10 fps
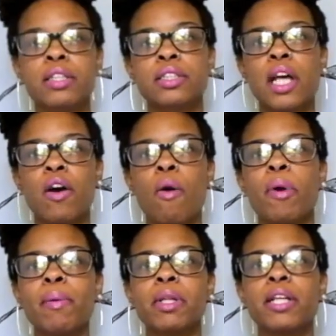So
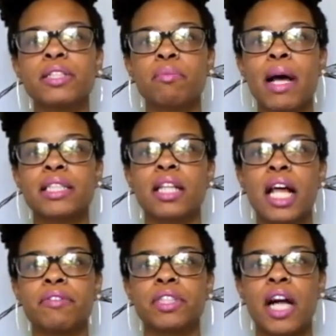minimalism as a
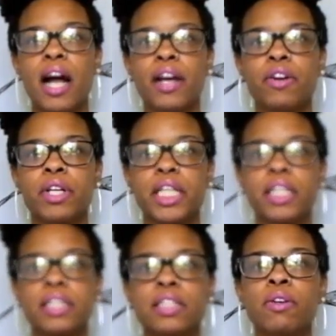lifestyle
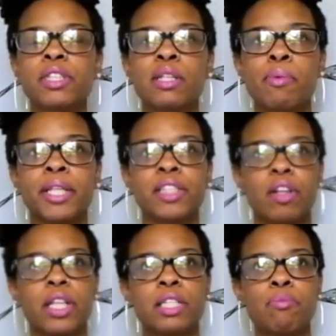is loosely based
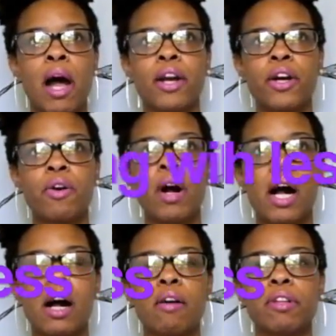around this motto
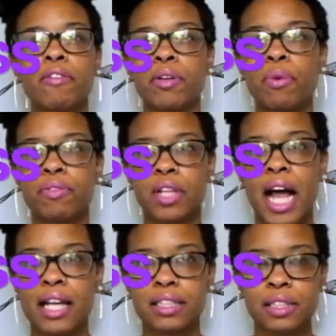of living with less.